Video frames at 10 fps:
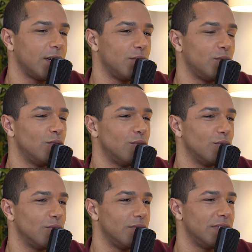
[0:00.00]

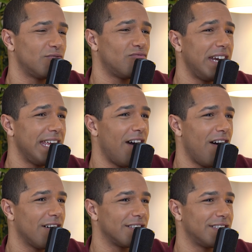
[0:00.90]
Oh, it's really
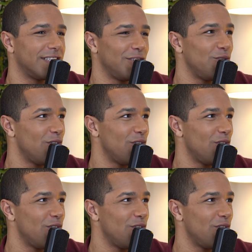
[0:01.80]
hard. You